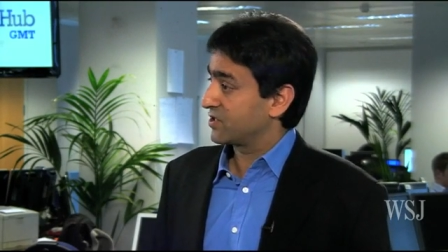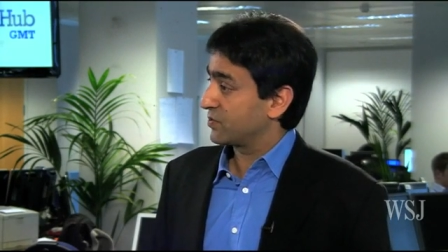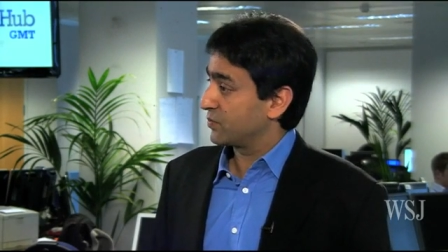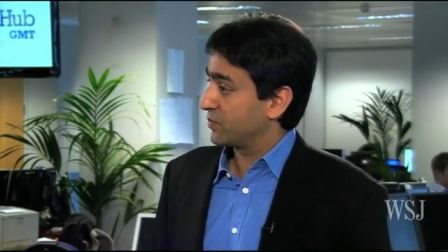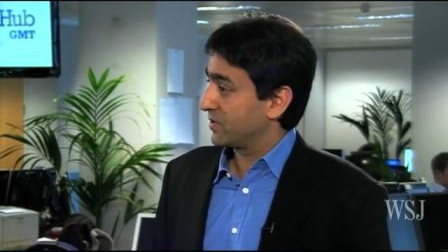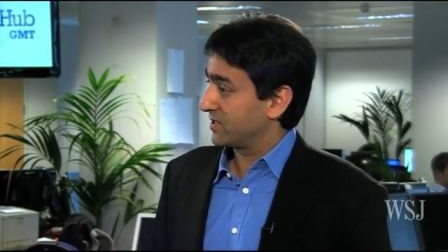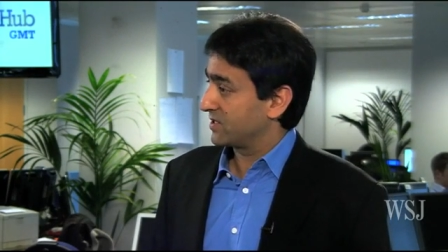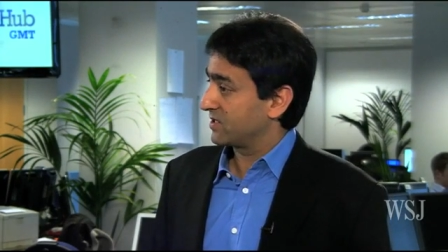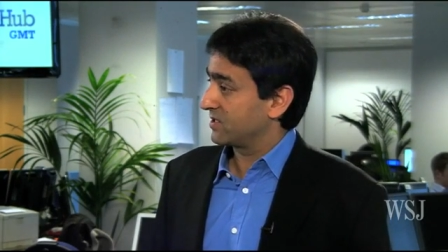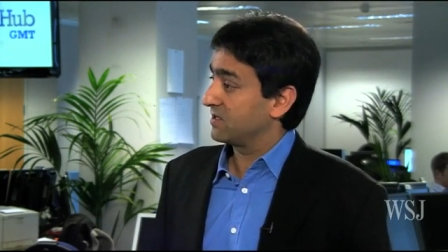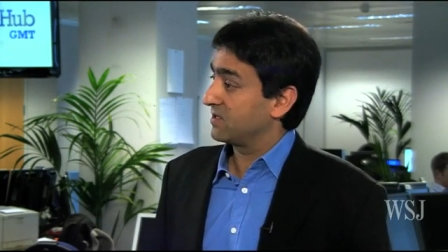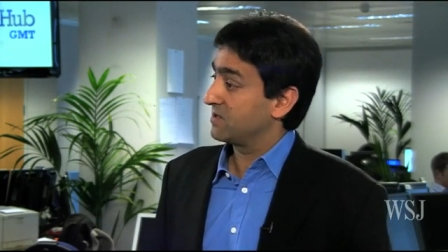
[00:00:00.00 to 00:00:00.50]
a
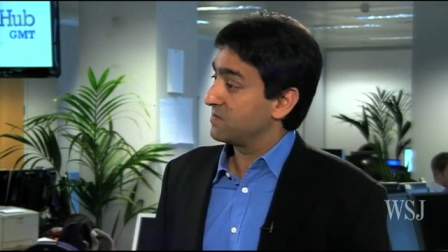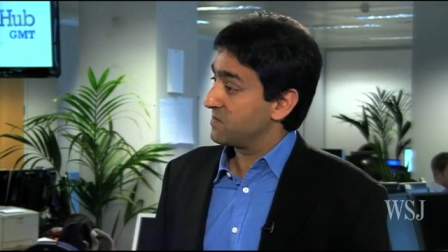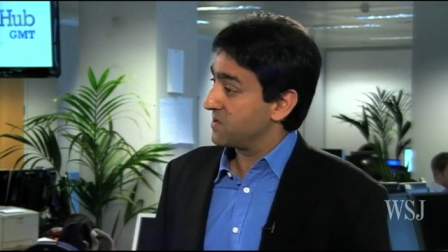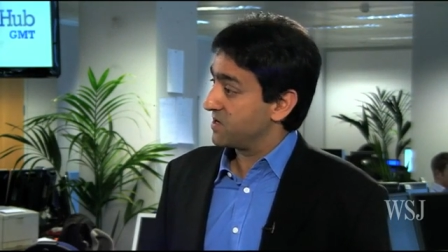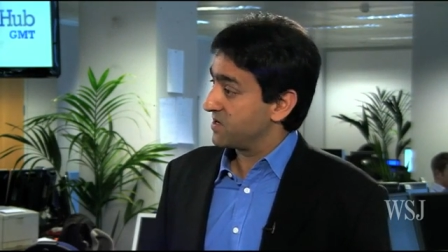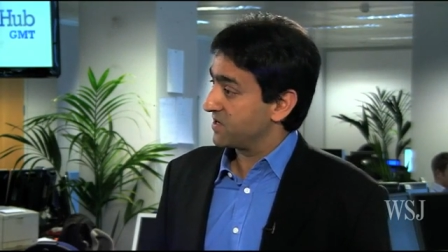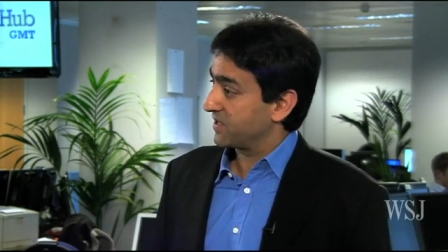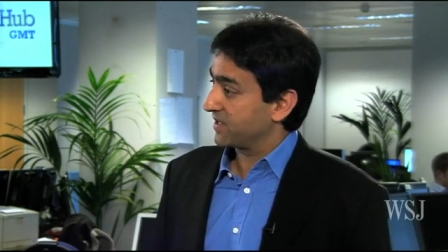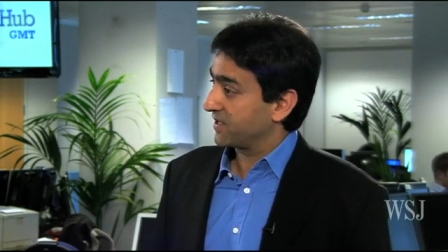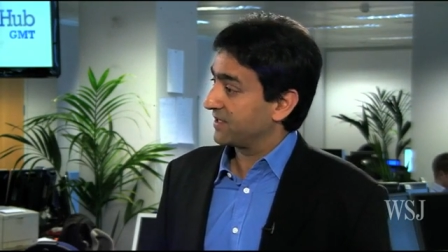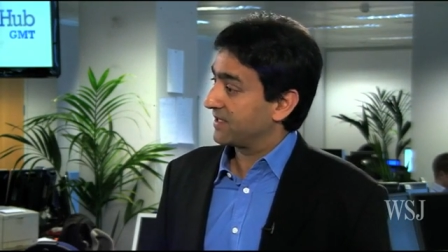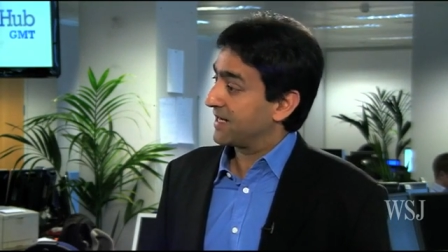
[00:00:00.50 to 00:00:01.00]
Swiss and an
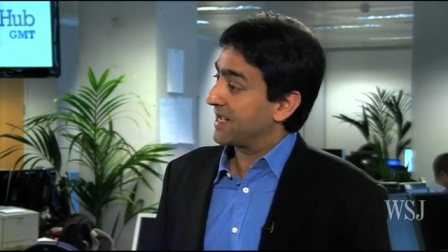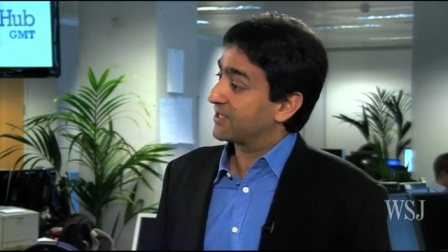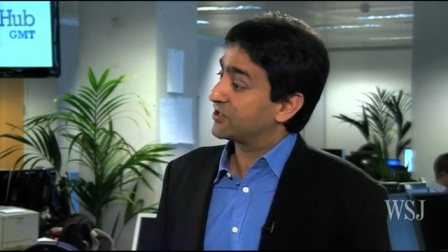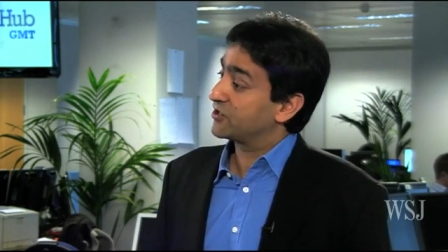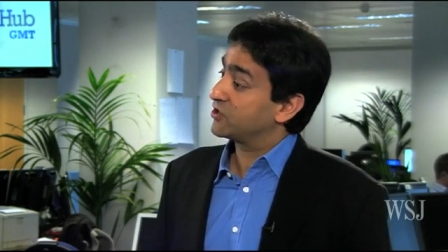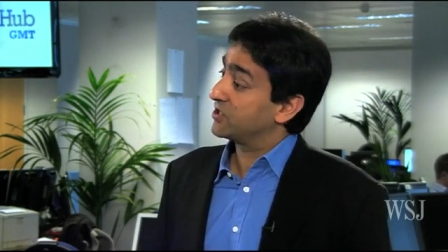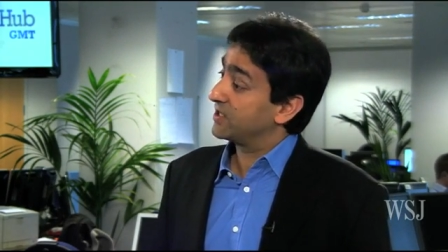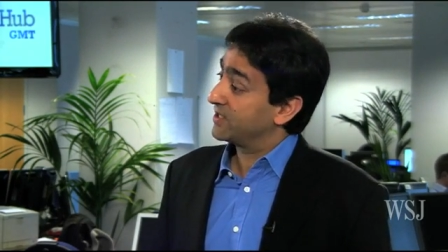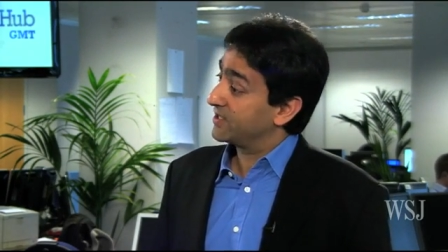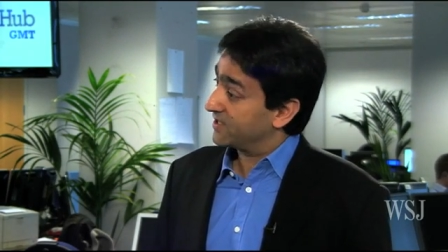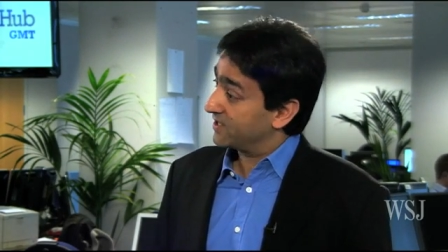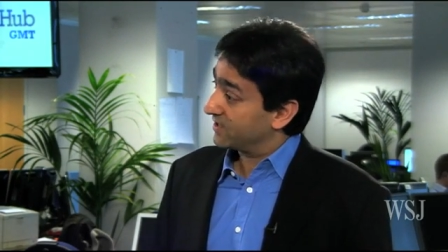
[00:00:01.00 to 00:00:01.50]
American
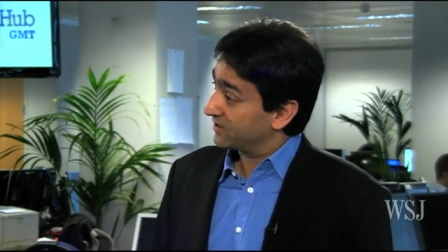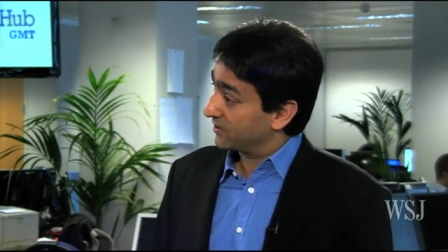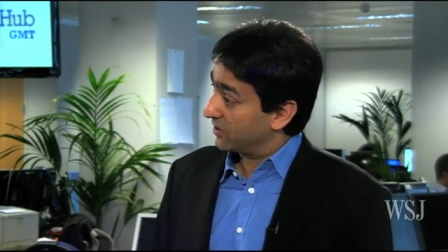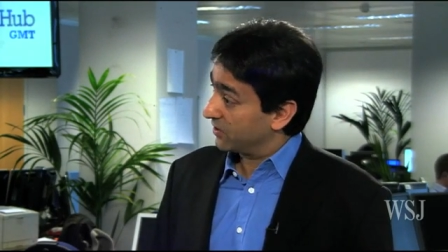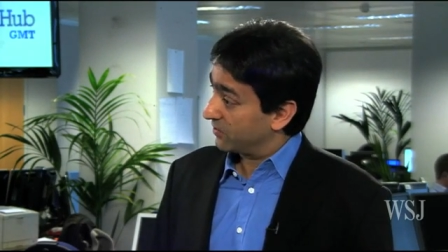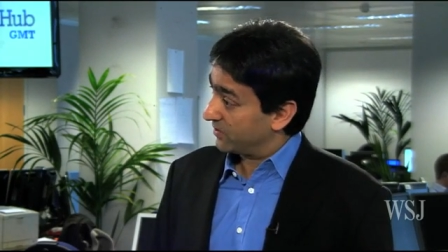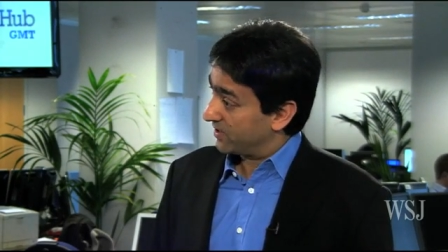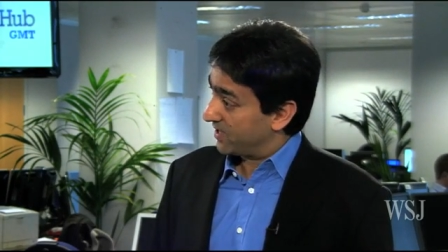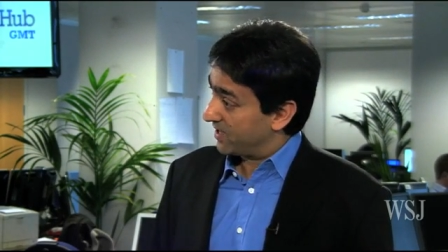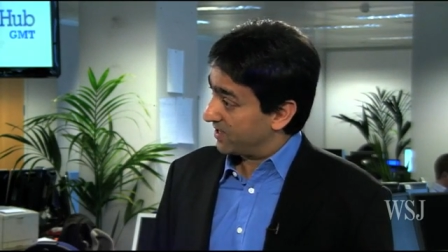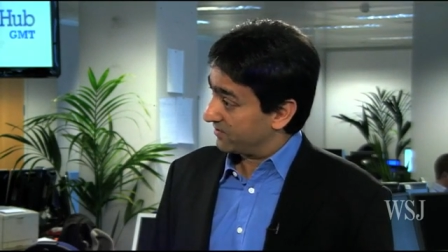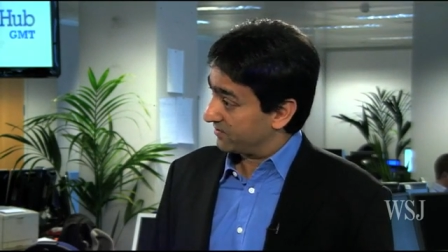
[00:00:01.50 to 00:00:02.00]
actually did
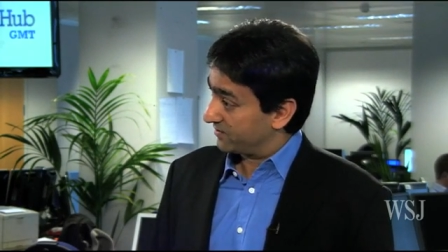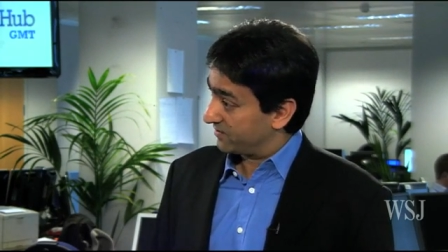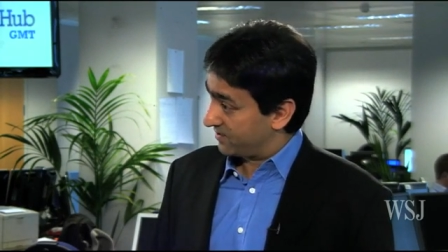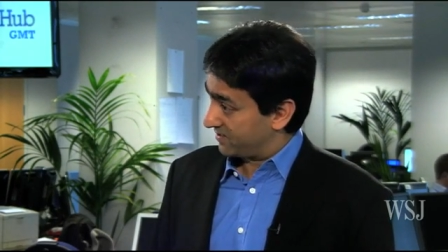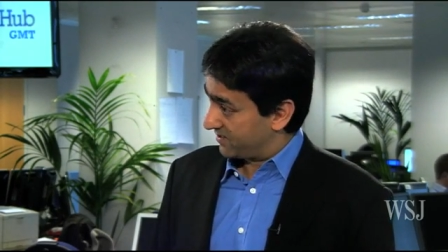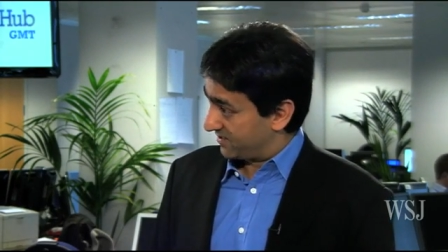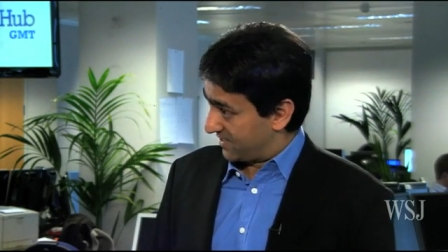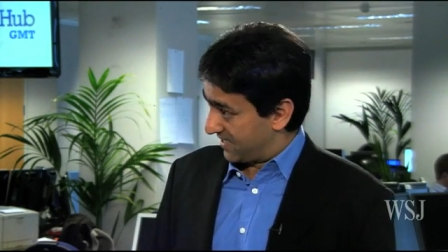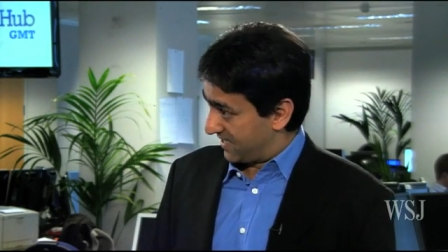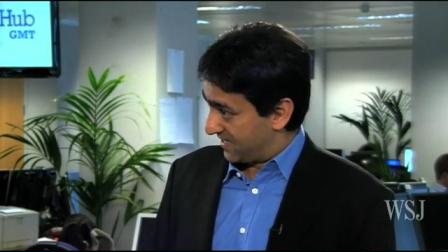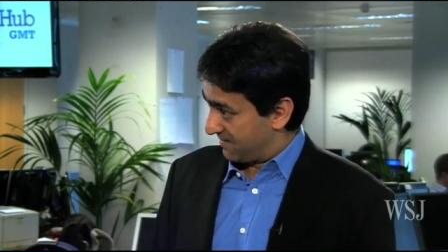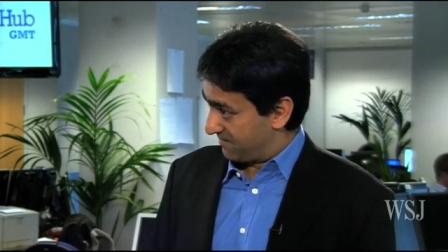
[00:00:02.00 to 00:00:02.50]
go down to
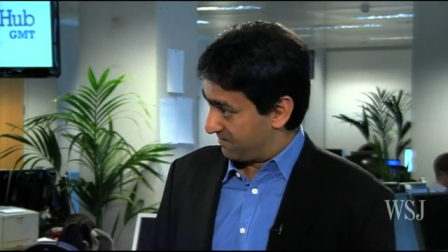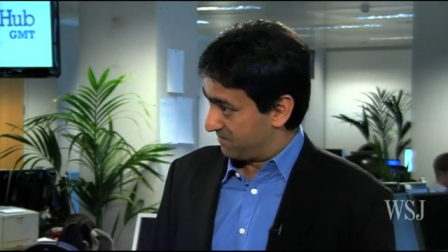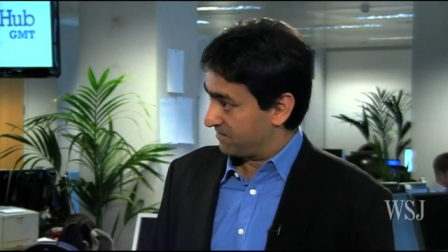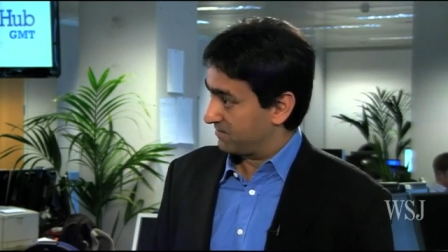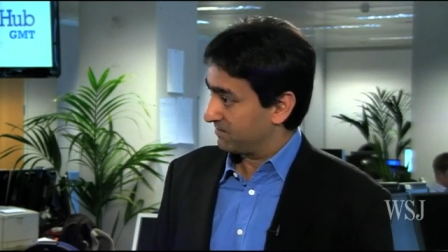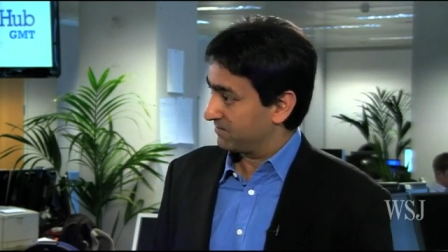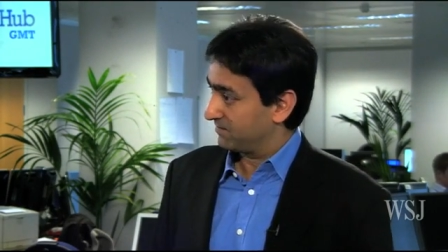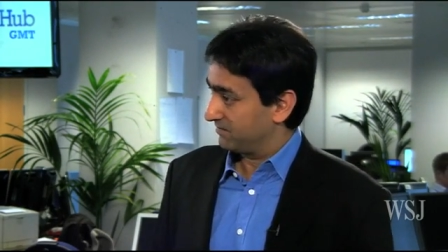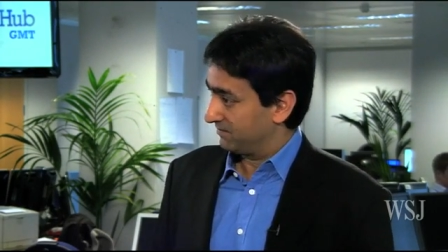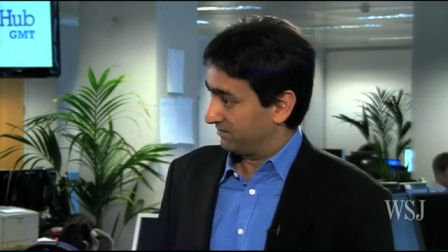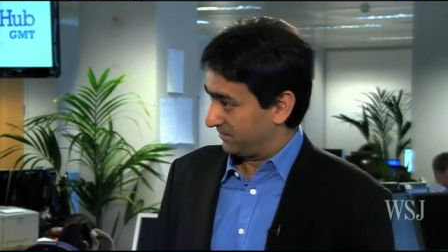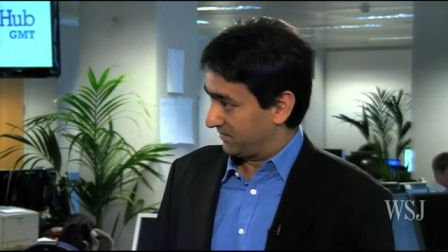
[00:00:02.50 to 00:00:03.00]
the
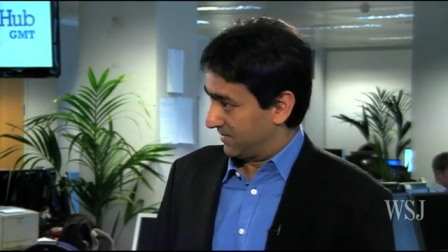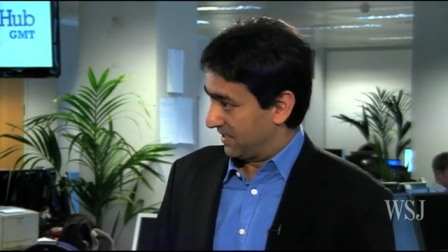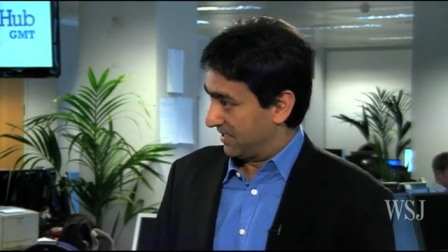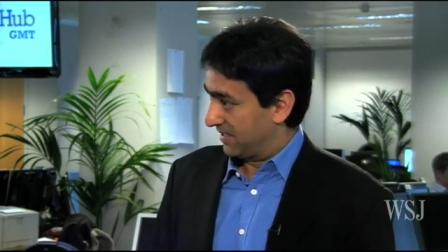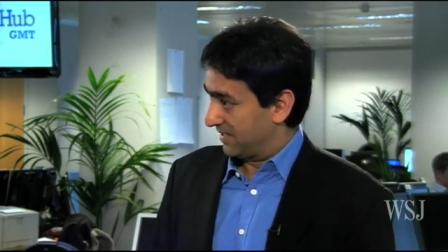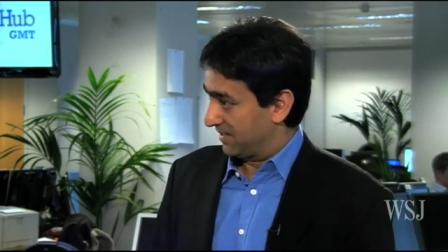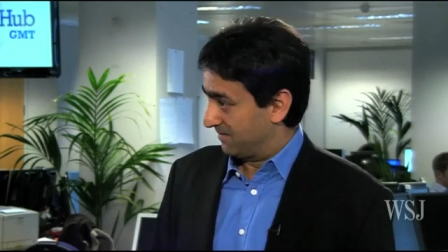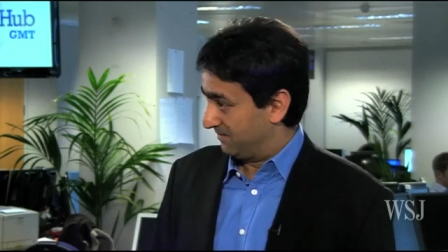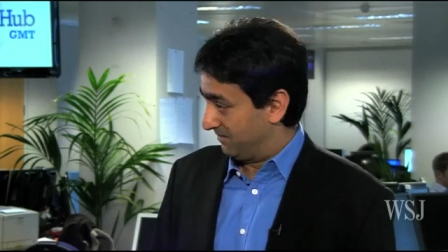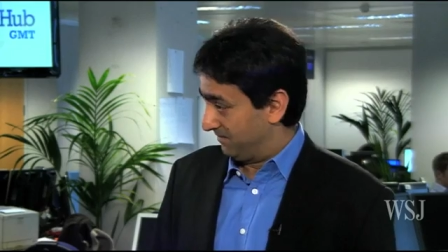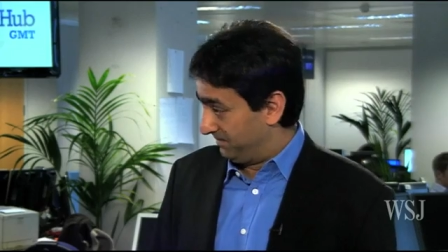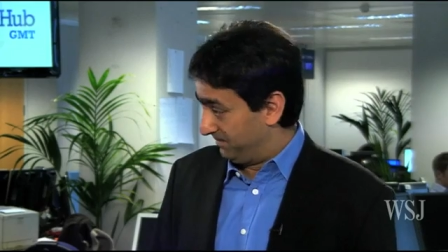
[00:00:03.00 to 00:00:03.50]
same
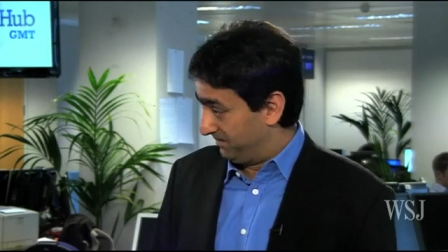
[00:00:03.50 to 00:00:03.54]
uh,